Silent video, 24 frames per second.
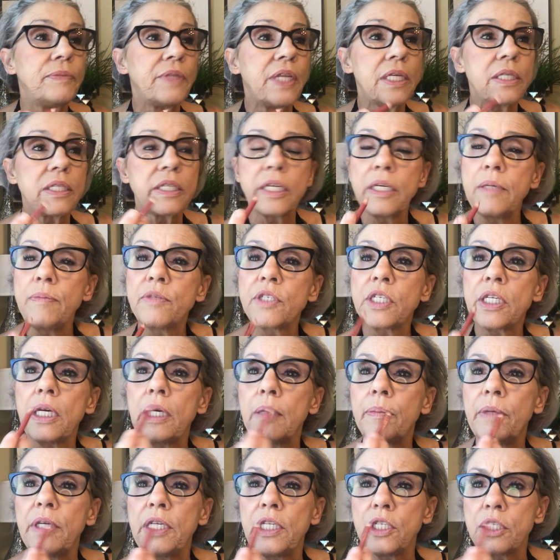That seems to
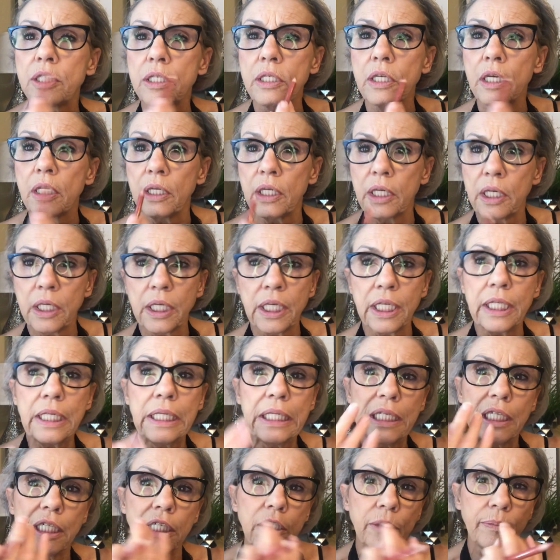give me just a
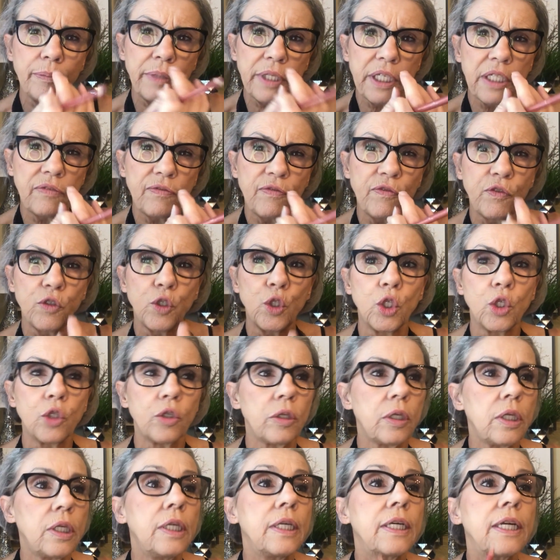little bit
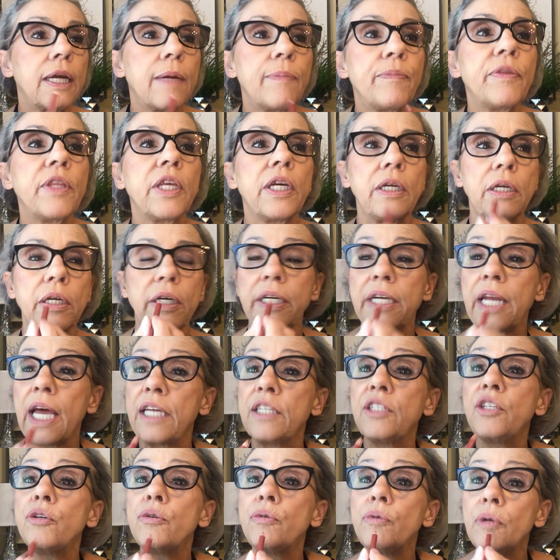fuller look up there, and
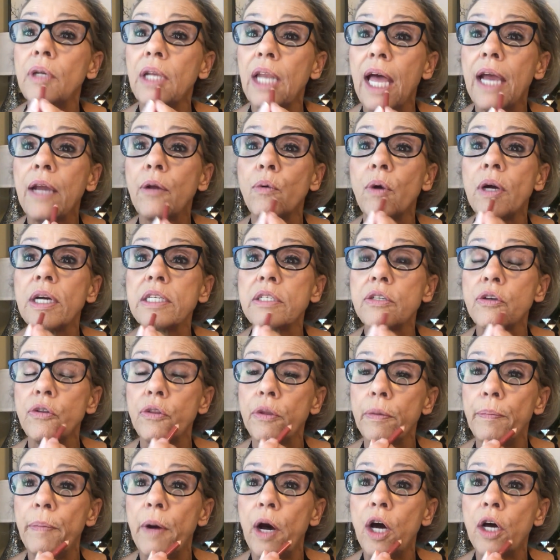I do likewise
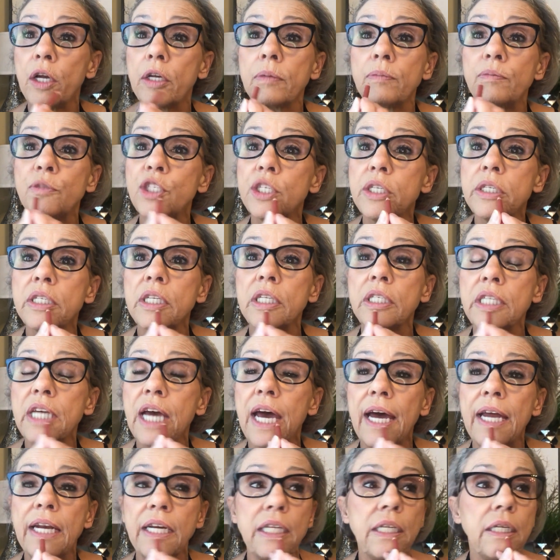on the bottom, just a
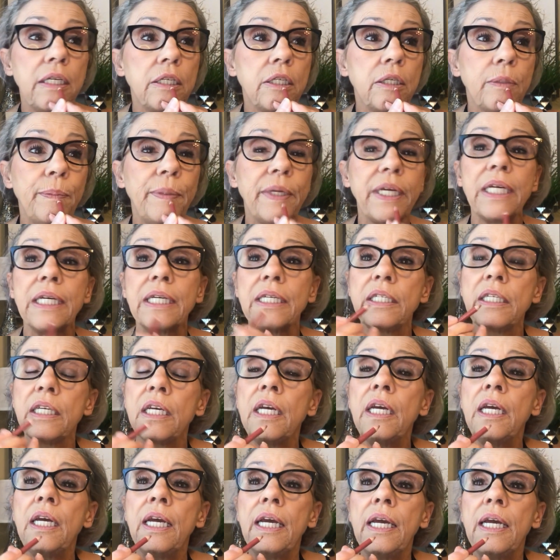tiny little bit
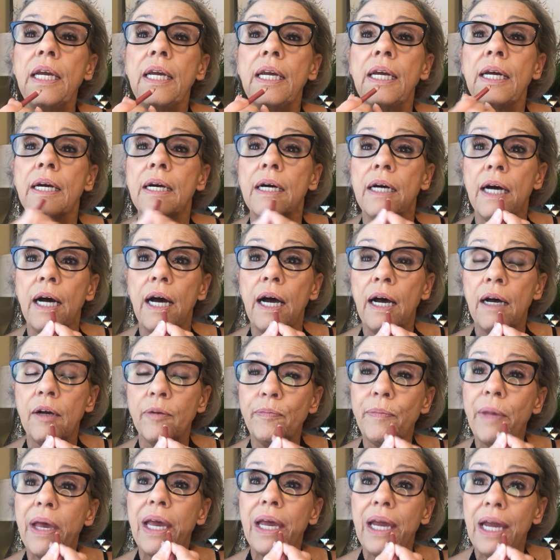
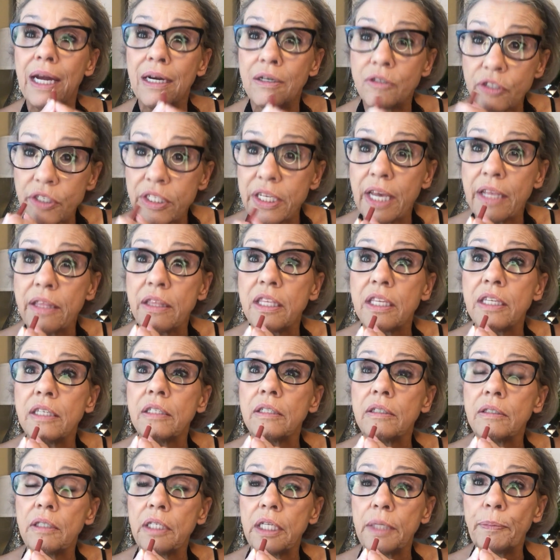outside
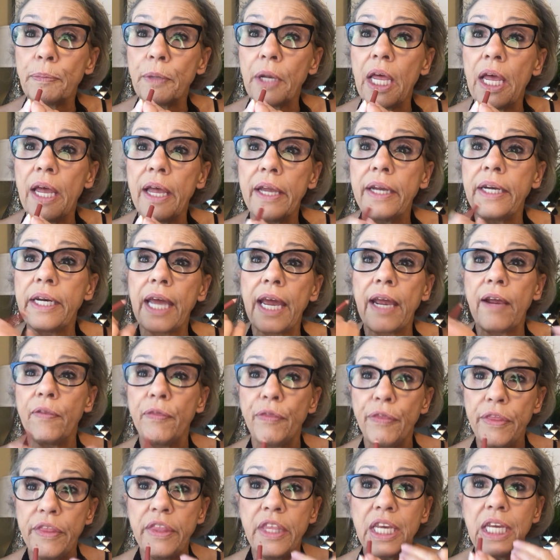the lip line
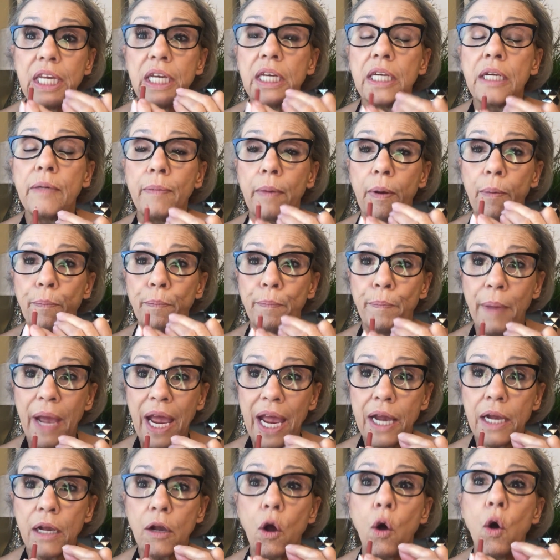and then
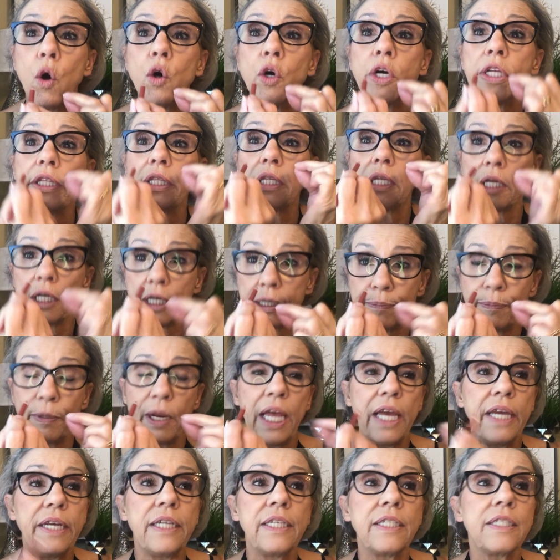back on the
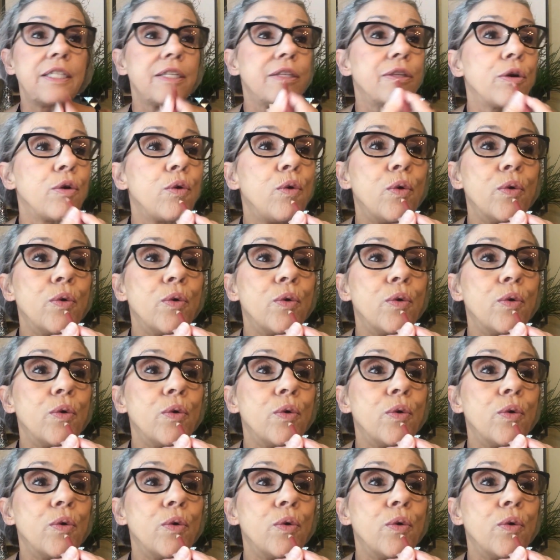lip line into the